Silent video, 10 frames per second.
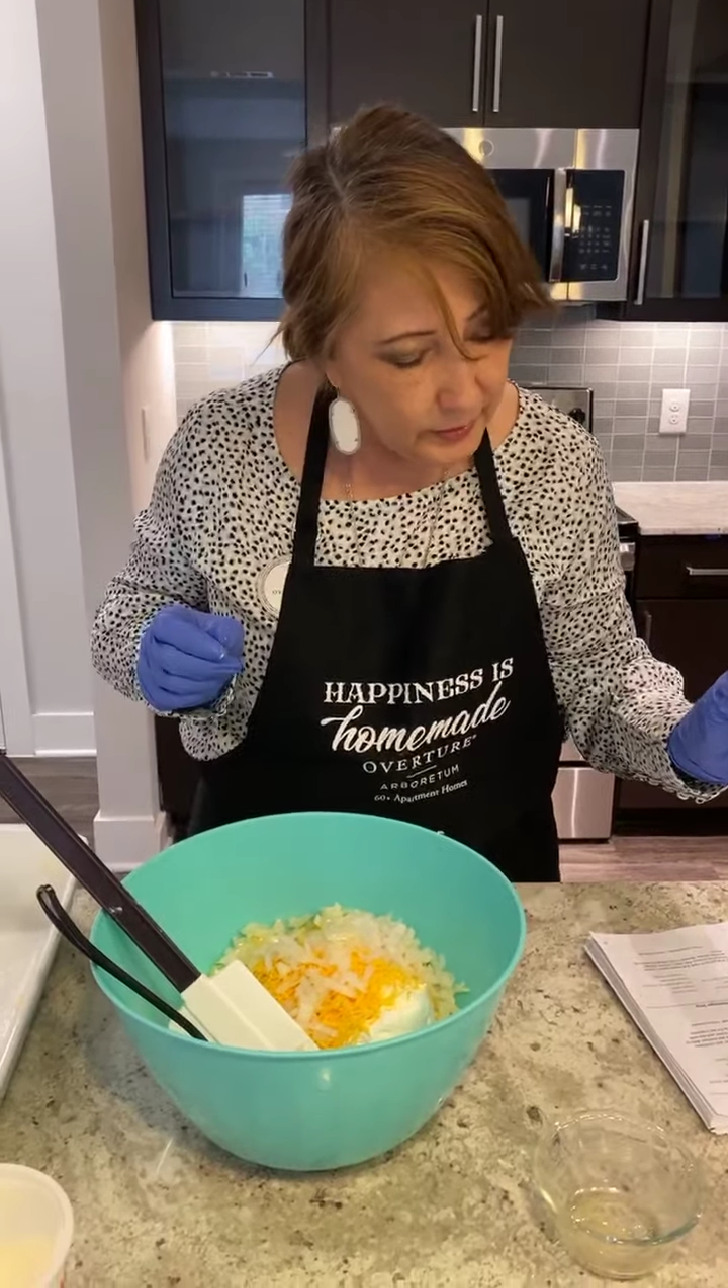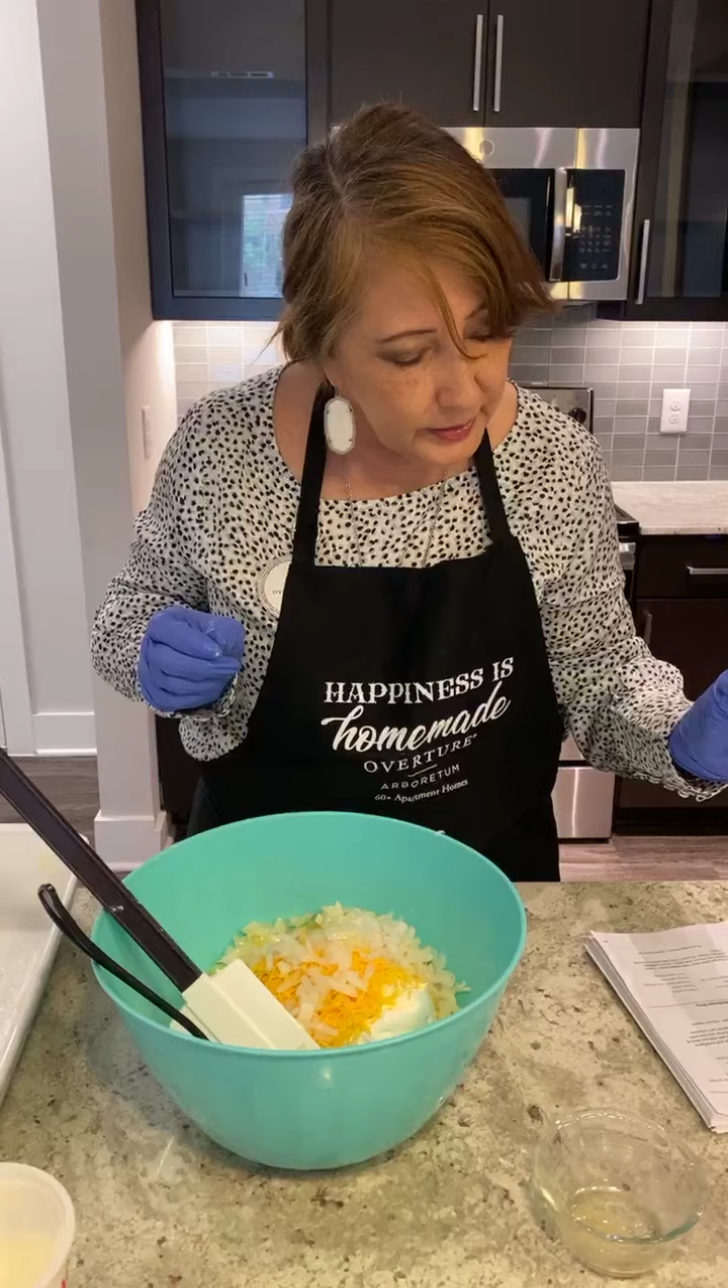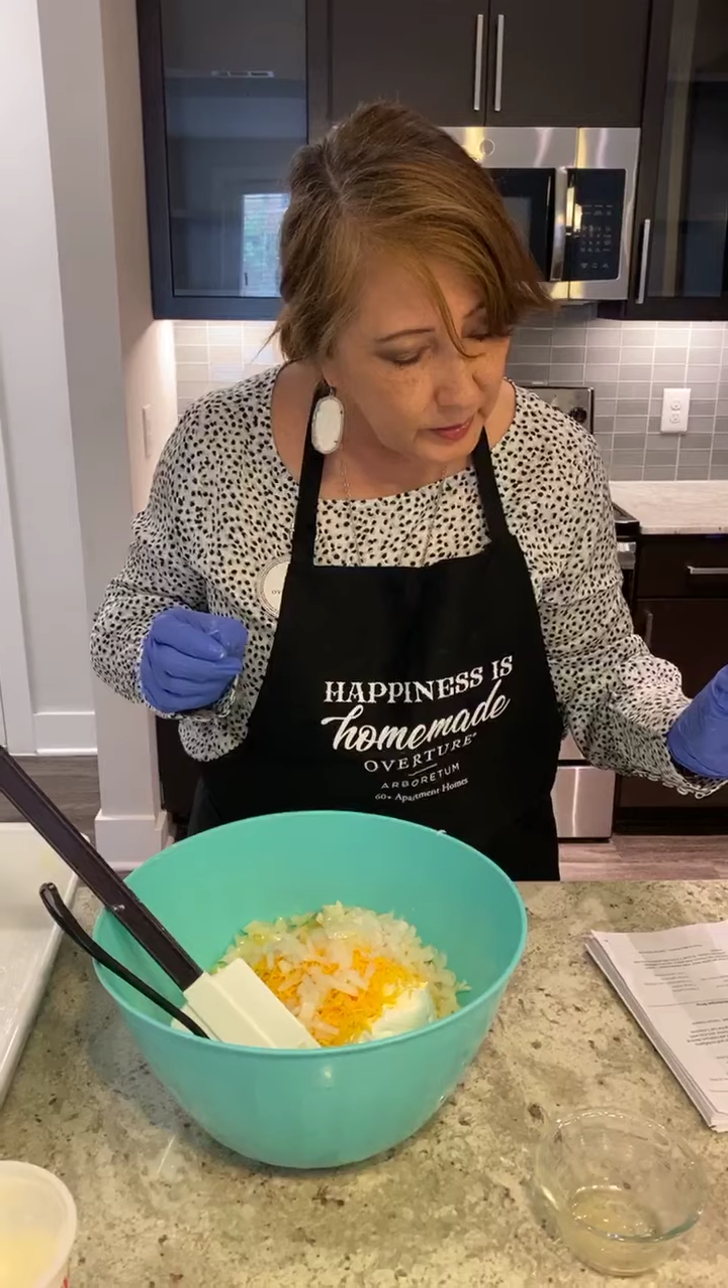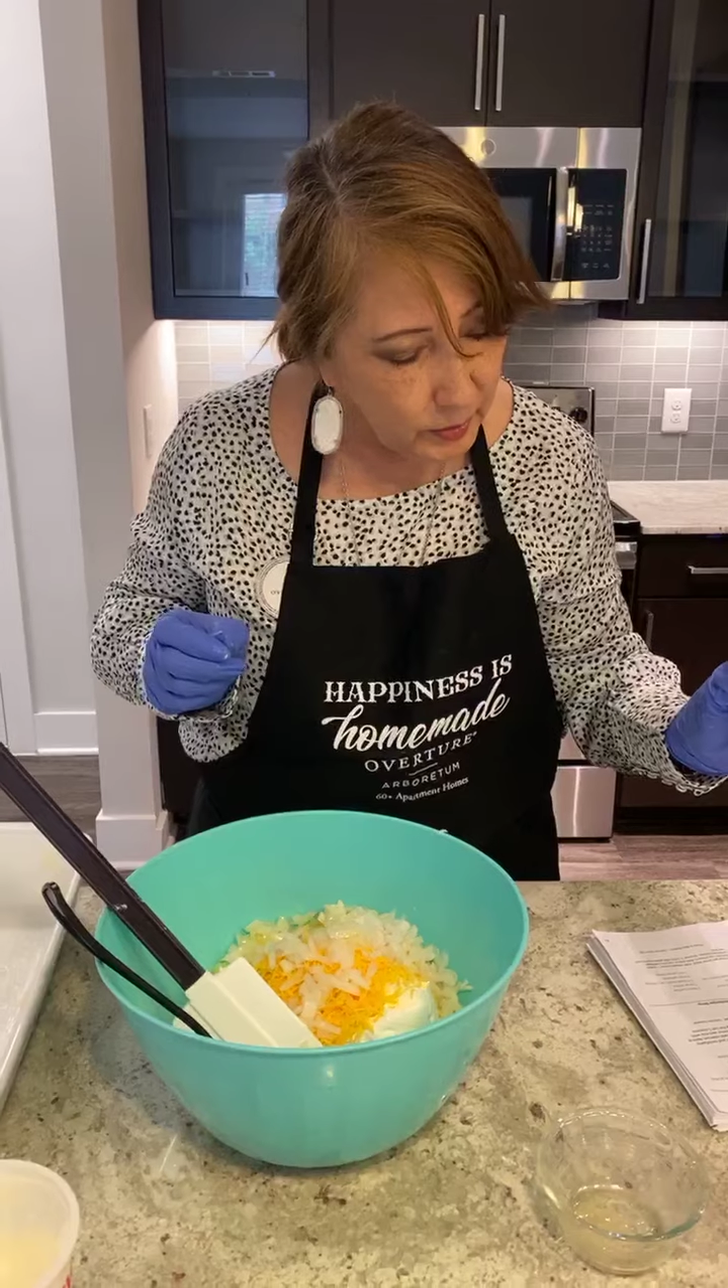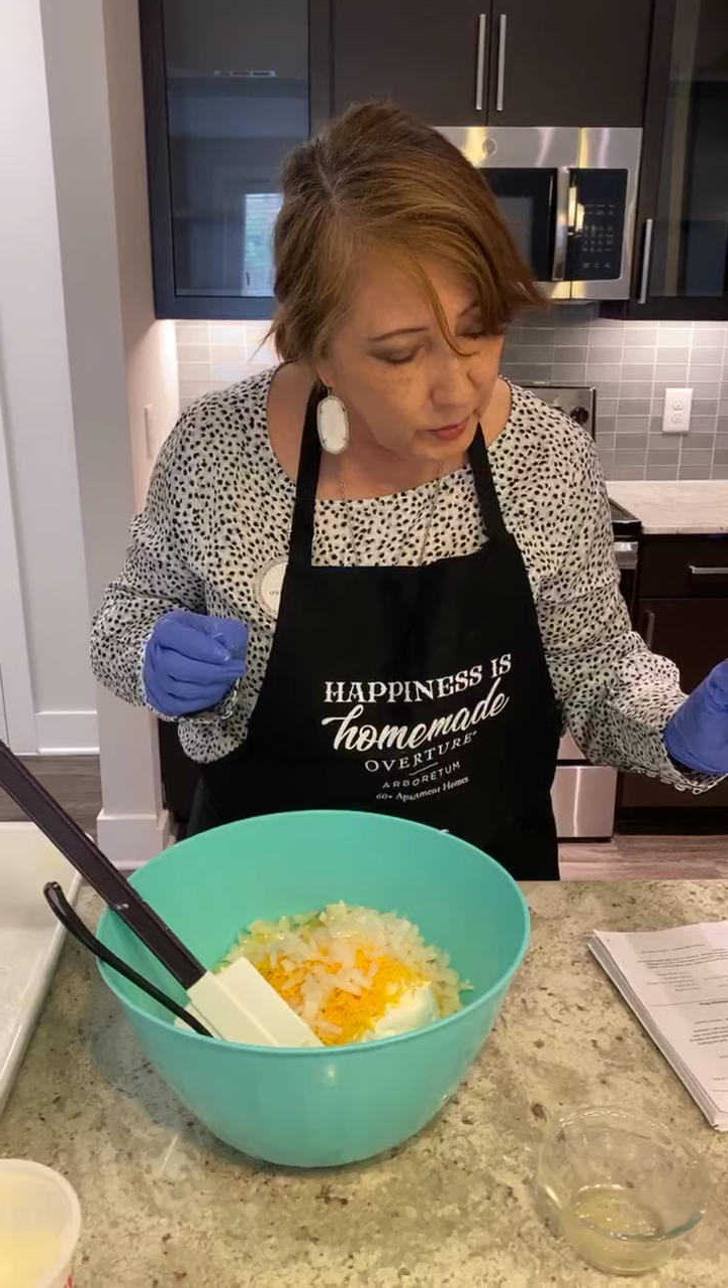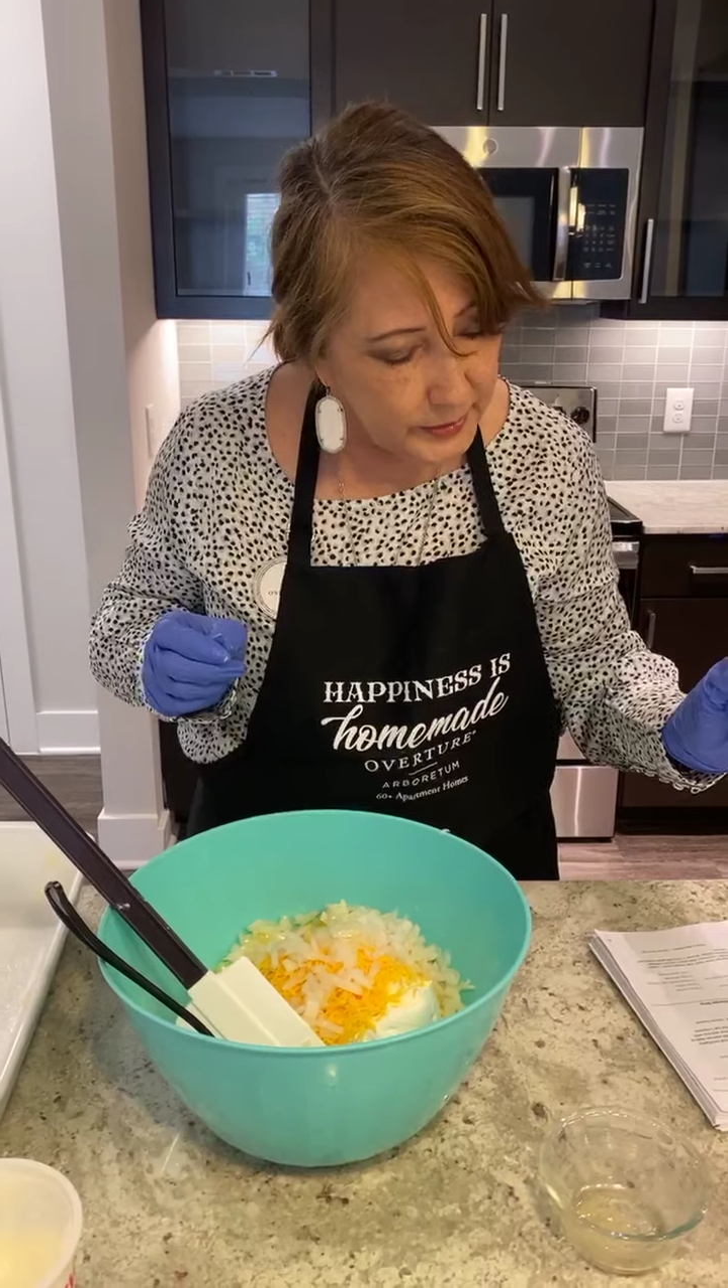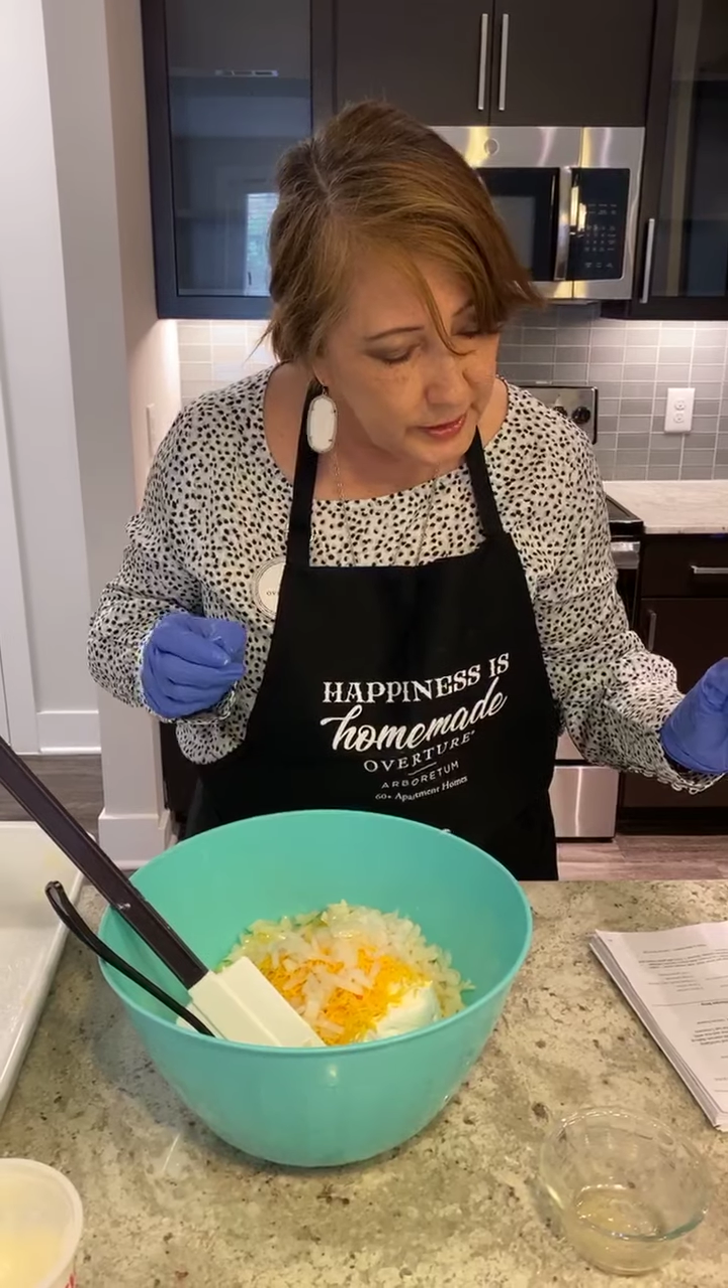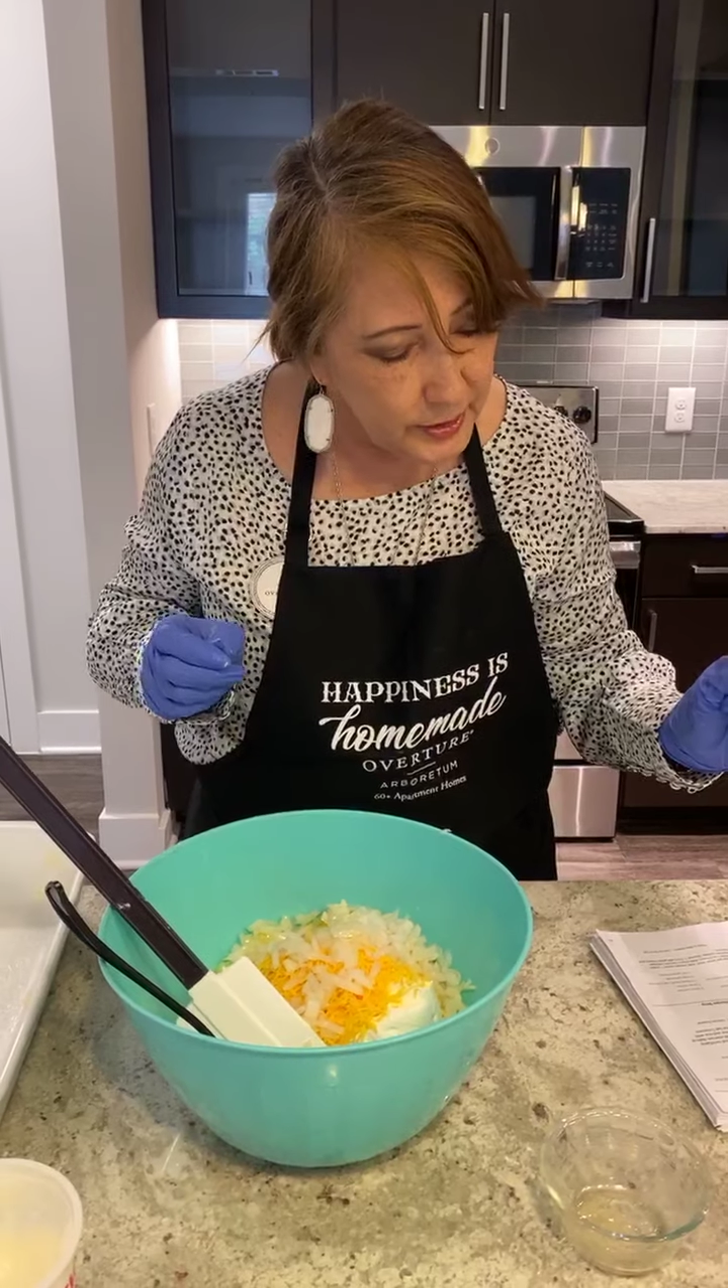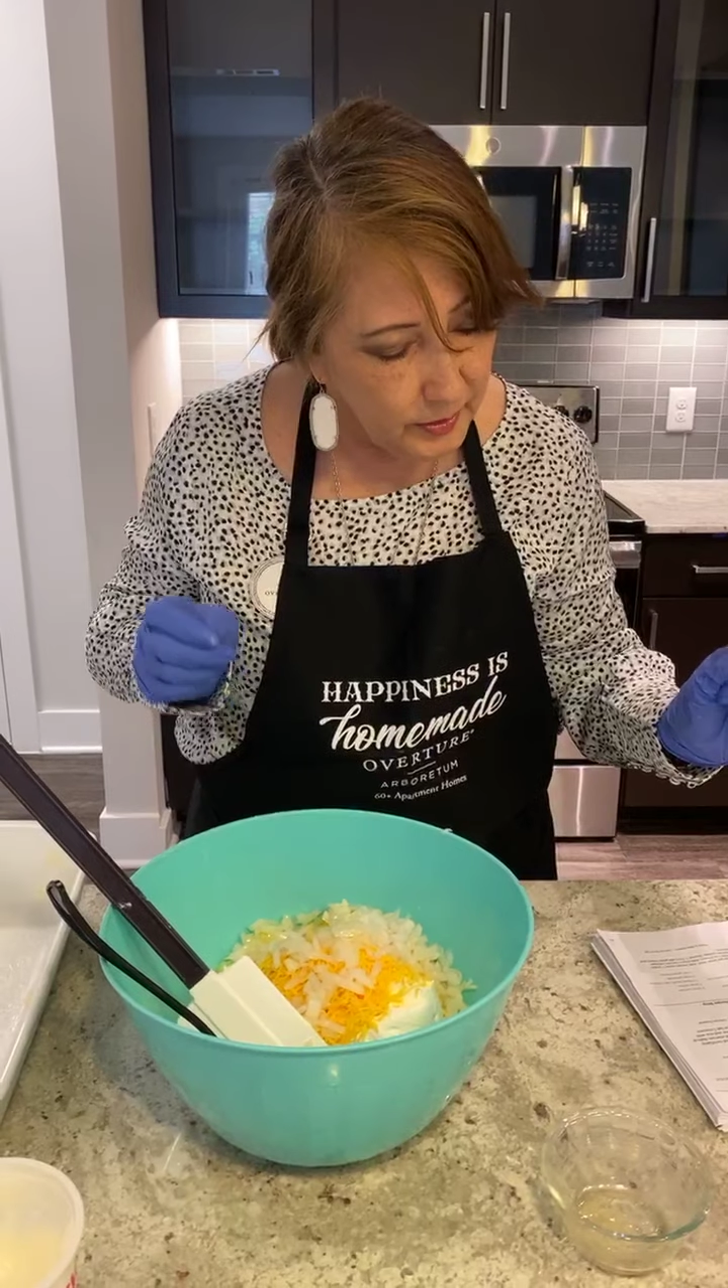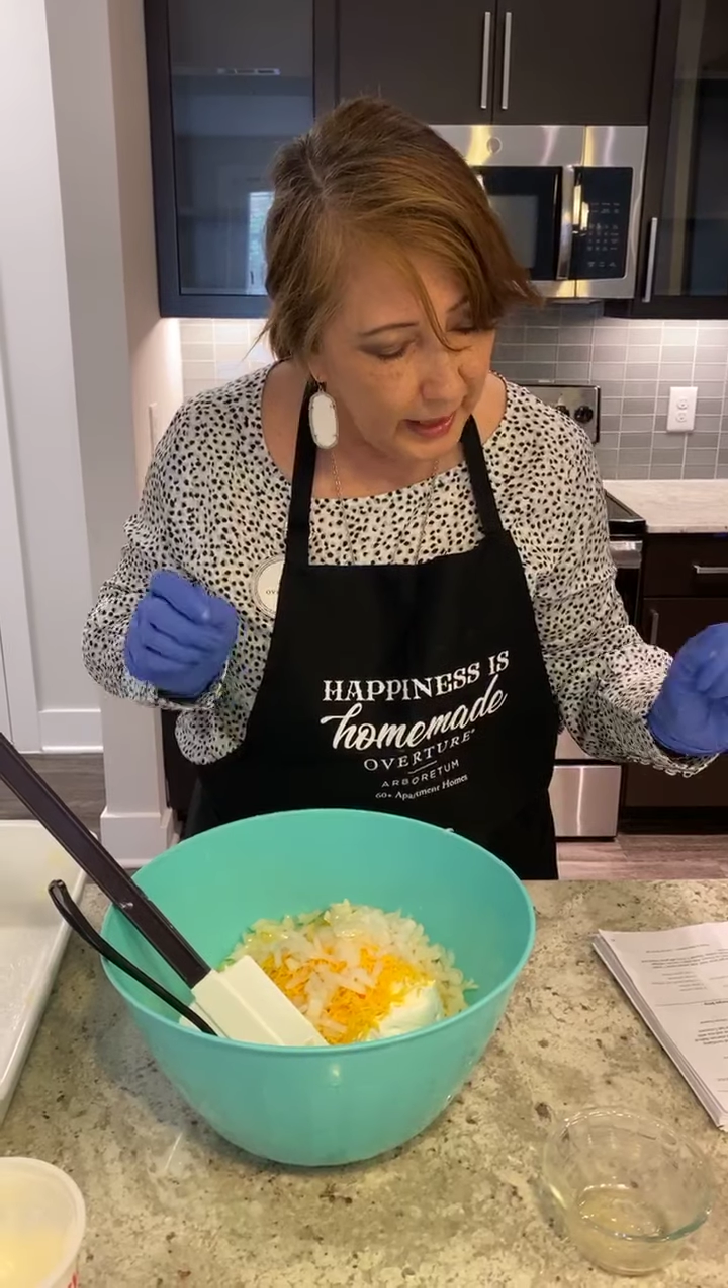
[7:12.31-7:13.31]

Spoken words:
thing that we're going to do